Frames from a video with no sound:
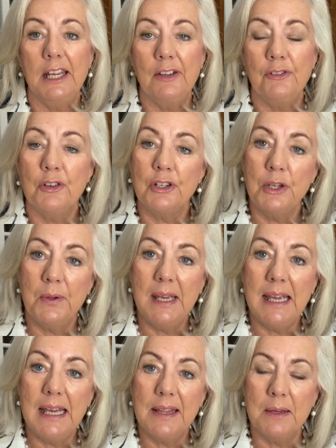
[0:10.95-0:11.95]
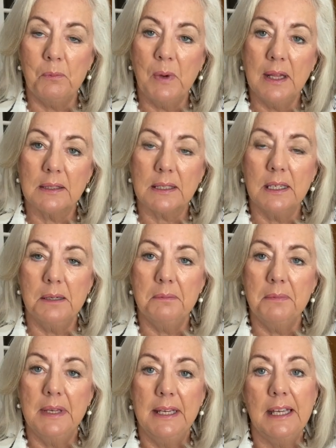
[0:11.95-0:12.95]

If you're new here, then welcome.